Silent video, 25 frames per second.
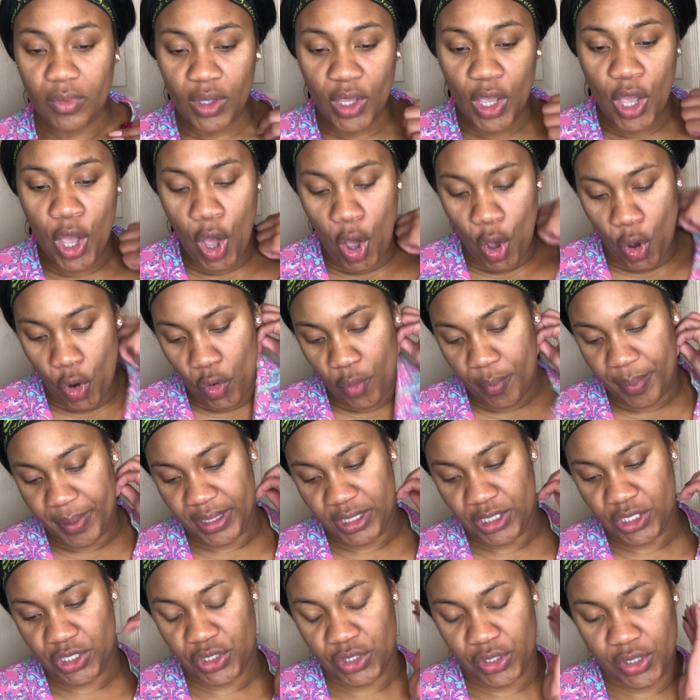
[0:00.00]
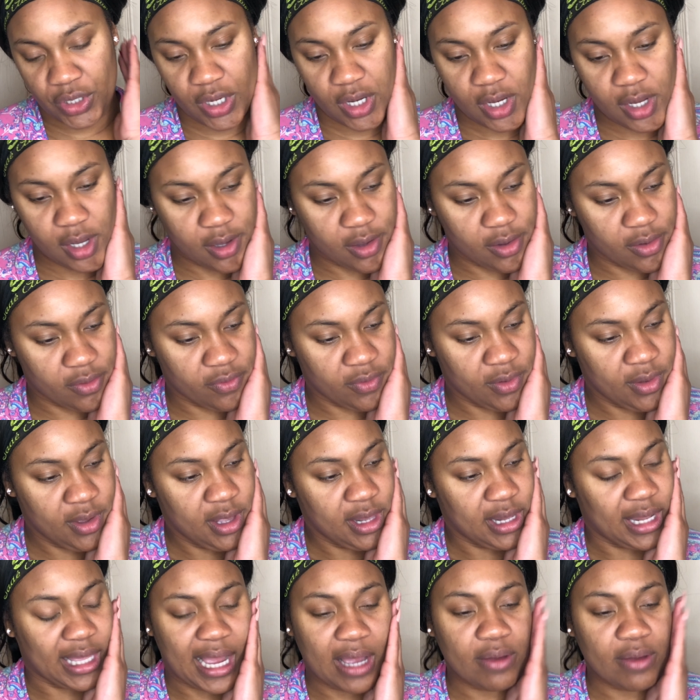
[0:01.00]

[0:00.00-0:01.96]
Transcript: an old picture of like